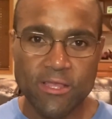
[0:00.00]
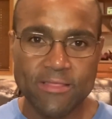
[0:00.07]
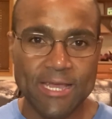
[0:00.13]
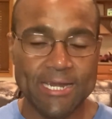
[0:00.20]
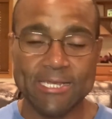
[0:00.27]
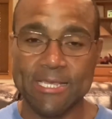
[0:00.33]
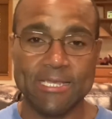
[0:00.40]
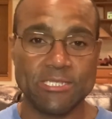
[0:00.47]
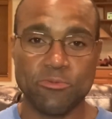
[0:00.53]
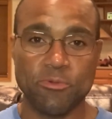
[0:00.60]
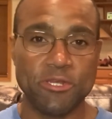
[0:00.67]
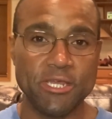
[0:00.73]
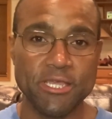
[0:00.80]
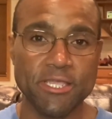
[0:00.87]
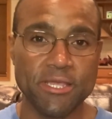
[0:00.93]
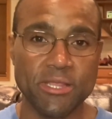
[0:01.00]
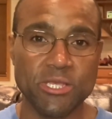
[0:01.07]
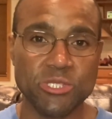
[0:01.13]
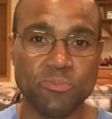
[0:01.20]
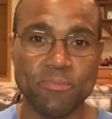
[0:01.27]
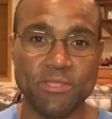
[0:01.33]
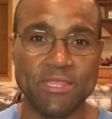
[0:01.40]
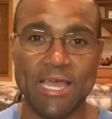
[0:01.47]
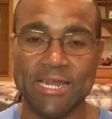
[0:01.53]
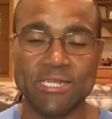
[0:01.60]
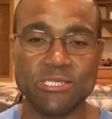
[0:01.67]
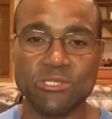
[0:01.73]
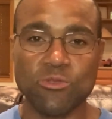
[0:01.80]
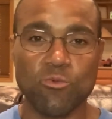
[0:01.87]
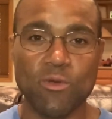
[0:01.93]
That it's ridiculous, but that
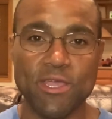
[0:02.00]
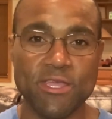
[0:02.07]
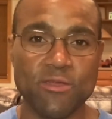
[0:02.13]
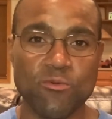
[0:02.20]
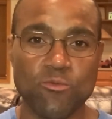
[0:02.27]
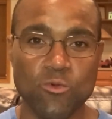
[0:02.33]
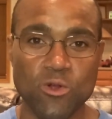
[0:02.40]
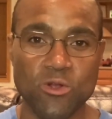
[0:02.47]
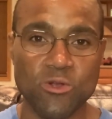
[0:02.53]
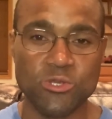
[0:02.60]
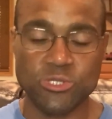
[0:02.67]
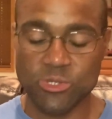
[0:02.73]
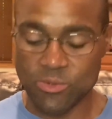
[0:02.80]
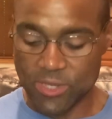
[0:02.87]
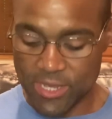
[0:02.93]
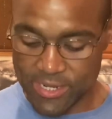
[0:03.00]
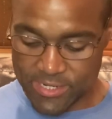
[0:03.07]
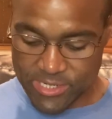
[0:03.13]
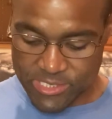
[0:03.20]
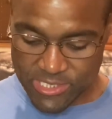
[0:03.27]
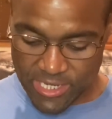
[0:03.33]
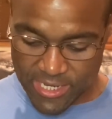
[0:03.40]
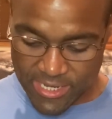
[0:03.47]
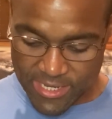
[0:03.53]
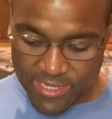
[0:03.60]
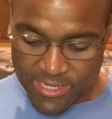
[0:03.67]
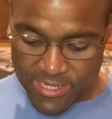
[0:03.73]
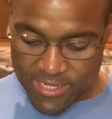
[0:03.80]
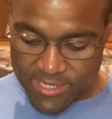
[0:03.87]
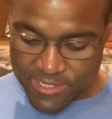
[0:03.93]
is the way it works, okay? And this guy,
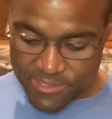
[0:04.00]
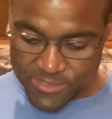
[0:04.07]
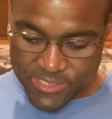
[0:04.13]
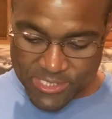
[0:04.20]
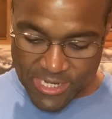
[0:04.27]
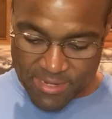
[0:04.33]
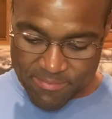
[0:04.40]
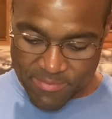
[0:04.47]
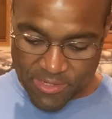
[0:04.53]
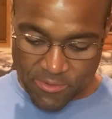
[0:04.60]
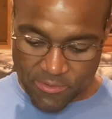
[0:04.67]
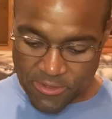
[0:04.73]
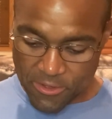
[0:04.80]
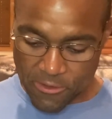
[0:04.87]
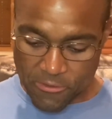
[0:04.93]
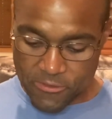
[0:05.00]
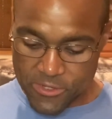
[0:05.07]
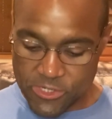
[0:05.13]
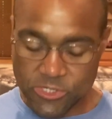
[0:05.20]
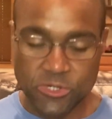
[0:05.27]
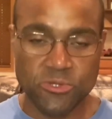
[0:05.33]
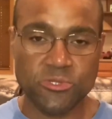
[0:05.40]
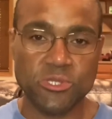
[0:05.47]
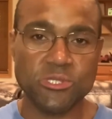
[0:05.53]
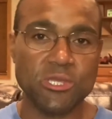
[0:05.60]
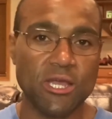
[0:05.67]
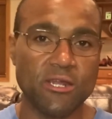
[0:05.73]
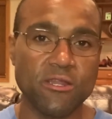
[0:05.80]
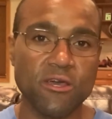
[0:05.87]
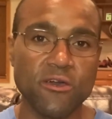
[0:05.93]
you know, he's got mental health issues. He's
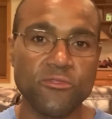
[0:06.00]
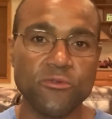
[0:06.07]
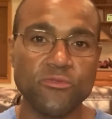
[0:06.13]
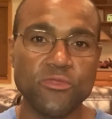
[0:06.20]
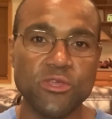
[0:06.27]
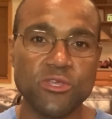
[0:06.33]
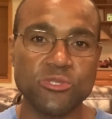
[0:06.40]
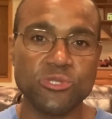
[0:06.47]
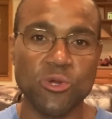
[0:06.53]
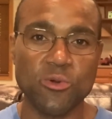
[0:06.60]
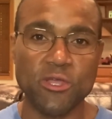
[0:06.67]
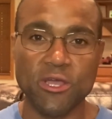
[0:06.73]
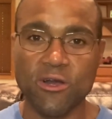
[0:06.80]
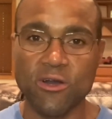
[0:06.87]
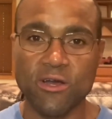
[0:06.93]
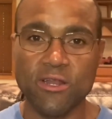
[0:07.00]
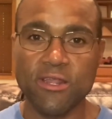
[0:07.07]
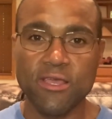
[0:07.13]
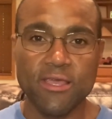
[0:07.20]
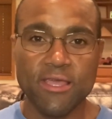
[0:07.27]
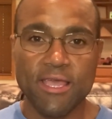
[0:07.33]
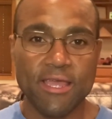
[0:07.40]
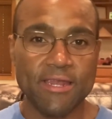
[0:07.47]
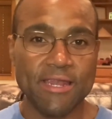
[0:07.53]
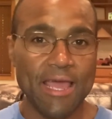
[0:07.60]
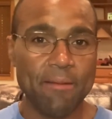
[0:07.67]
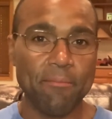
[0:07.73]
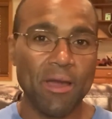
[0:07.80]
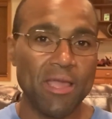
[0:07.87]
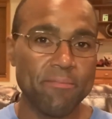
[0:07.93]
got other things going on, and
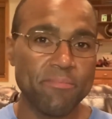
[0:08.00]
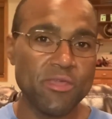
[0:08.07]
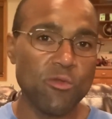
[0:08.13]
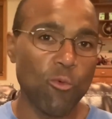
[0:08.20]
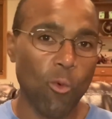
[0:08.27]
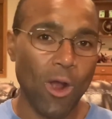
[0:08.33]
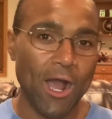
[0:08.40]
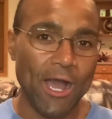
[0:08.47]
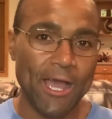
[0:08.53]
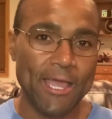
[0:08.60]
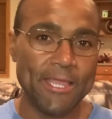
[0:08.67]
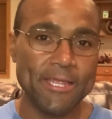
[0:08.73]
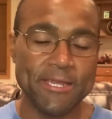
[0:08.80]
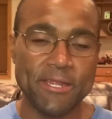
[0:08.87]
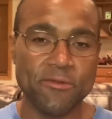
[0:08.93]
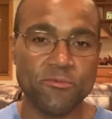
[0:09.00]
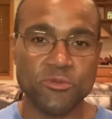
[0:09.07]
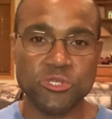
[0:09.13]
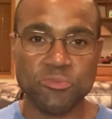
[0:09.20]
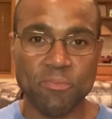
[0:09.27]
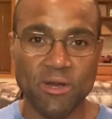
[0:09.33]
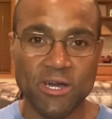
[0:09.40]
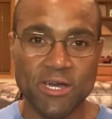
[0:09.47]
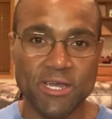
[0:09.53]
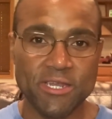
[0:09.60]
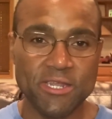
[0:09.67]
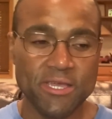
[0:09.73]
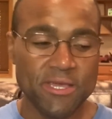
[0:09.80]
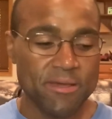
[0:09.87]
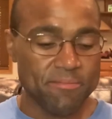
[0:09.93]
that might be why he didn't
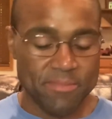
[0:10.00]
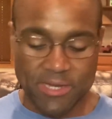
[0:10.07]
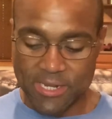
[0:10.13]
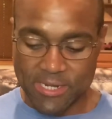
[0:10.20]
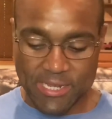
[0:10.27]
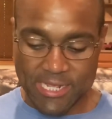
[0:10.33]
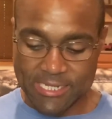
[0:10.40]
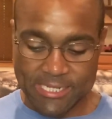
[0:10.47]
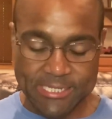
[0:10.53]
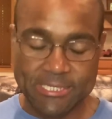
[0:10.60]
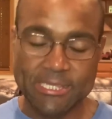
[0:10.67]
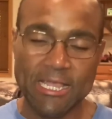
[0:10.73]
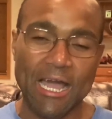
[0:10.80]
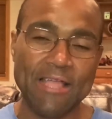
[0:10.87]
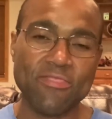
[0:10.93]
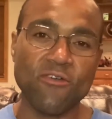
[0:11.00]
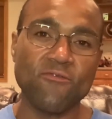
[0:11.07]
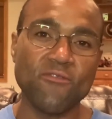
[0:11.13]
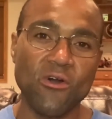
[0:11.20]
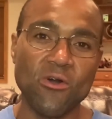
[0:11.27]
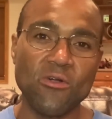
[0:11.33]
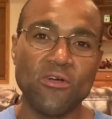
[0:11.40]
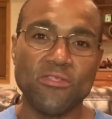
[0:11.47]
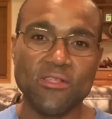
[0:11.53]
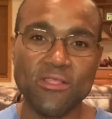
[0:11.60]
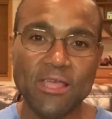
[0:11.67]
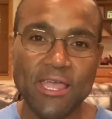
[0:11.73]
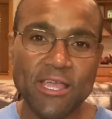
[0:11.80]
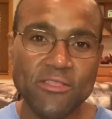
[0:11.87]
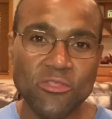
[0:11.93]
respond. But that is not the fault of the
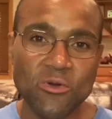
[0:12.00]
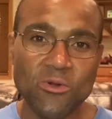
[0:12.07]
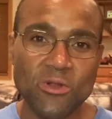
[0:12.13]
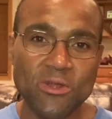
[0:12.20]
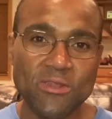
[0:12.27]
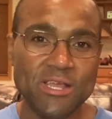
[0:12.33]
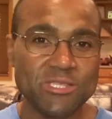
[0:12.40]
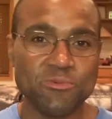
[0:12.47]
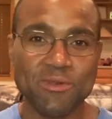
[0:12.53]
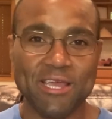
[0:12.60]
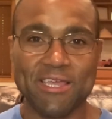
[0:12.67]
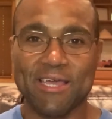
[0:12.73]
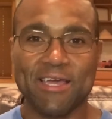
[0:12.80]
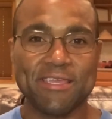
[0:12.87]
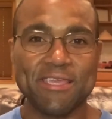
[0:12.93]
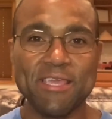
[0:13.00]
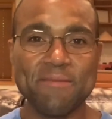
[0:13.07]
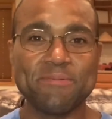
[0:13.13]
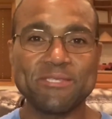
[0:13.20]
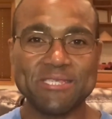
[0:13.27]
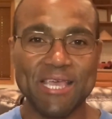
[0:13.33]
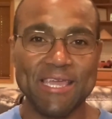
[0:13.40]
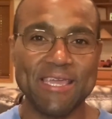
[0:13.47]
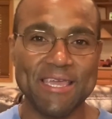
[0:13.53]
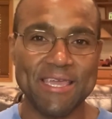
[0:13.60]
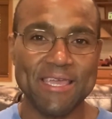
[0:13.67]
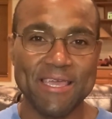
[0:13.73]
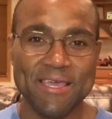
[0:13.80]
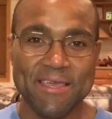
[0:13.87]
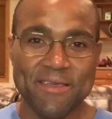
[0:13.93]
landlord. That's what I keep
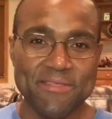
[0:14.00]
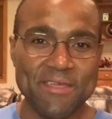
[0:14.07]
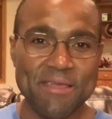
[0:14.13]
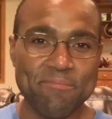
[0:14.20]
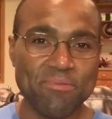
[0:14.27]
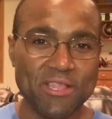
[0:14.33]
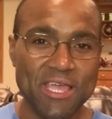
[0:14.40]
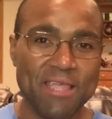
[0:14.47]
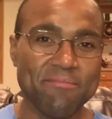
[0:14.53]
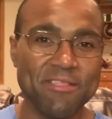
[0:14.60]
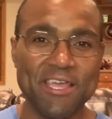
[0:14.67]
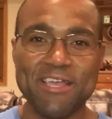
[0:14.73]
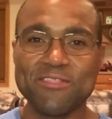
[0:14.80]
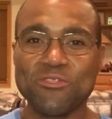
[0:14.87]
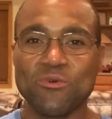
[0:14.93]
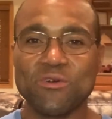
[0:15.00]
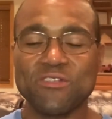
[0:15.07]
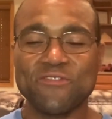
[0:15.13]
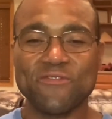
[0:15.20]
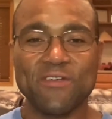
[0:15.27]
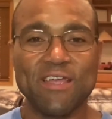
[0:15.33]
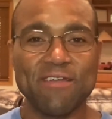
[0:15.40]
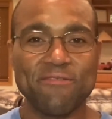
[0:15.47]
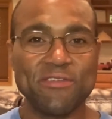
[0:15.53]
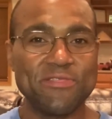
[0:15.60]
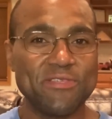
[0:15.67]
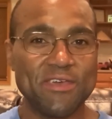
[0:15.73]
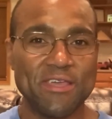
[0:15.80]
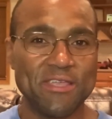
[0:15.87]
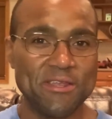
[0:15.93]
saying. They blame landlords for
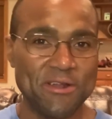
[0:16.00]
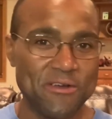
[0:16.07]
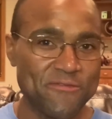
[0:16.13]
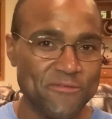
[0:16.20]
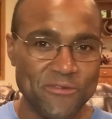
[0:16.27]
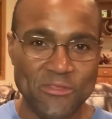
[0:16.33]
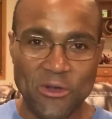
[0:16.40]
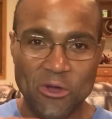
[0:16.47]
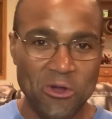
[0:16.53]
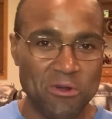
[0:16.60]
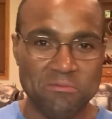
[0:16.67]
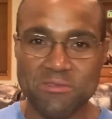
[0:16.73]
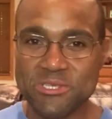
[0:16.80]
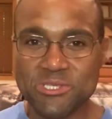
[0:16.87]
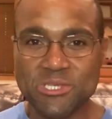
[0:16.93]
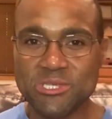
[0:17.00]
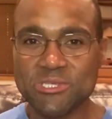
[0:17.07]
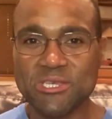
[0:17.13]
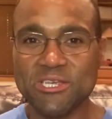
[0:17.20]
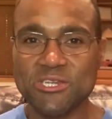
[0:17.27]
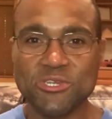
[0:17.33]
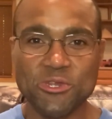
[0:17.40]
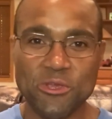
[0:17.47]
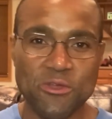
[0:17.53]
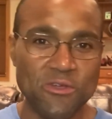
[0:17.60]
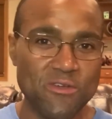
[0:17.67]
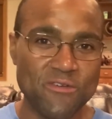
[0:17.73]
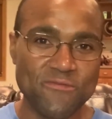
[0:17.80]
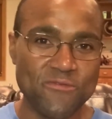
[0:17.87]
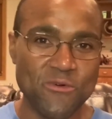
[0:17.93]
everything, you know, for the homelessness
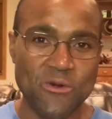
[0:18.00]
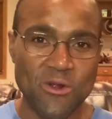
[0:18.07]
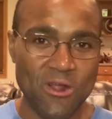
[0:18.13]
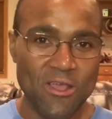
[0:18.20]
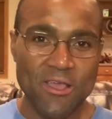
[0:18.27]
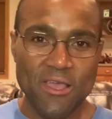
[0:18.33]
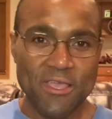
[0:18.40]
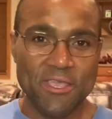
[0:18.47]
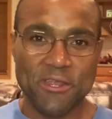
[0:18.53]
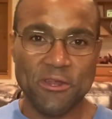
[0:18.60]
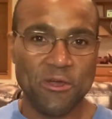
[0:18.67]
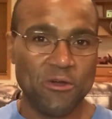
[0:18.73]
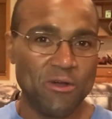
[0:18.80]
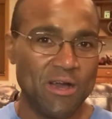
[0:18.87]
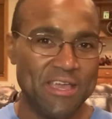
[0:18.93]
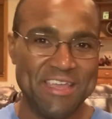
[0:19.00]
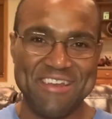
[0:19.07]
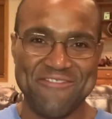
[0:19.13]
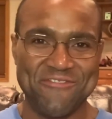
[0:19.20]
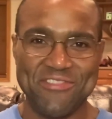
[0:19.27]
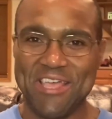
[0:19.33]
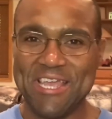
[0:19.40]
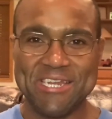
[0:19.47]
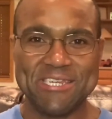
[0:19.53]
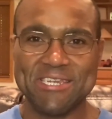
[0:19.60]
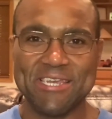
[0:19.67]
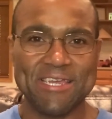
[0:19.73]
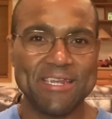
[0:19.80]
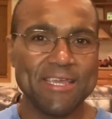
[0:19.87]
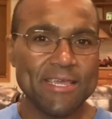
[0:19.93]
issue, for, you know,
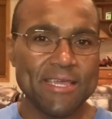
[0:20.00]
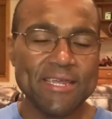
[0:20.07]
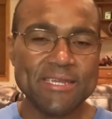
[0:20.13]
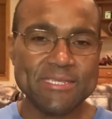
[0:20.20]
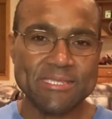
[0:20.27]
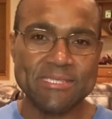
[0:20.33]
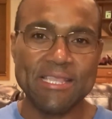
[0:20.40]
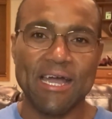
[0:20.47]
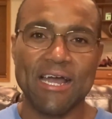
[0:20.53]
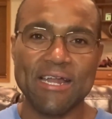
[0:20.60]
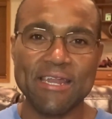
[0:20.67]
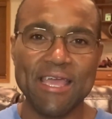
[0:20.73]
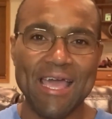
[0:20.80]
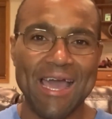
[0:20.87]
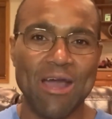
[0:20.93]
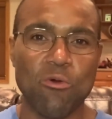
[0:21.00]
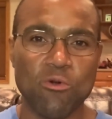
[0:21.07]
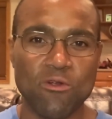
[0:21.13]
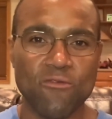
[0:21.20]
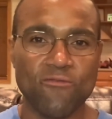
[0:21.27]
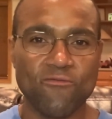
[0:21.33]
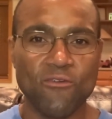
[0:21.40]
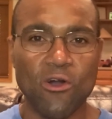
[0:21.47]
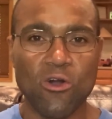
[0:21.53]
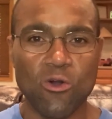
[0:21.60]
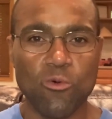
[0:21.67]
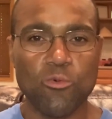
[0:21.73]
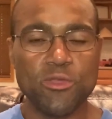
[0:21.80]
inflation. It is not our fault.